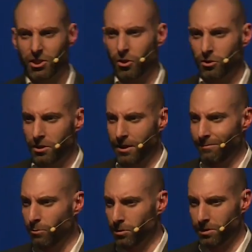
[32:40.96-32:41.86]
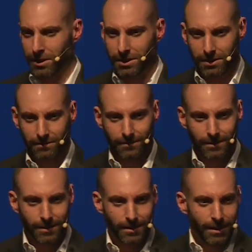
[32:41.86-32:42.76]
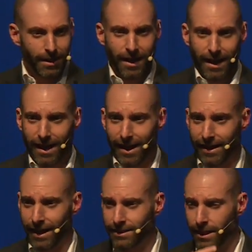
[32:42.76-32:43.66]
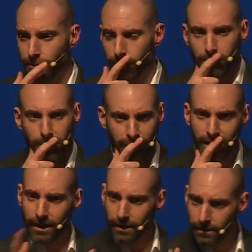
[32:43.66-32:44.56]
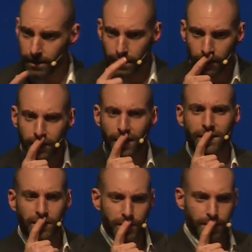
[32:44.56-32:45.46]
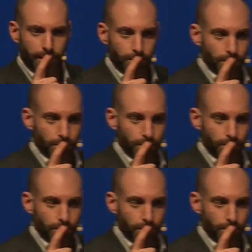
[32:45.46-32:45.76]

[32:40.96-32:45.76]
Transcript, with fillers: started in the Baltics. And I said to him, Really? Eh, oh, that's interesting.